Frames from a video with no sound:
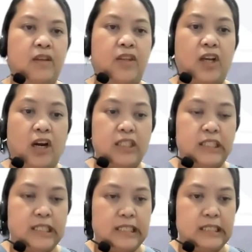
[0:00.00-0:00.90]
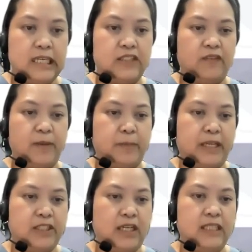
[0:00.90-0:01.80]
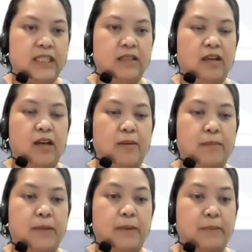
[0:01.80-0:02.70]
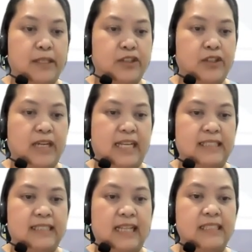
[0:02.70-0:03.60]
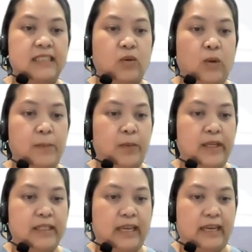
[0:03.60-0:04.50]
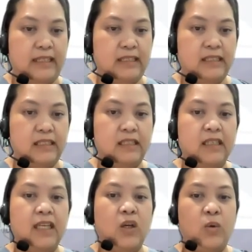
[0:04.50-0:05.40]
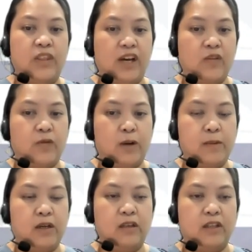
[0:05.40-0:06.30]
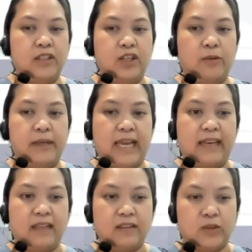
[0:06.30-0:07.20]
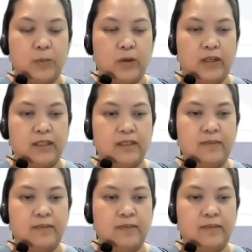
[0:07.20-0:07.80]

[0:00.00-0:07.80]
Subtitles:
The cardiac index of the patient may be measured as less than 1.8 without pharmacologic or mechanical support.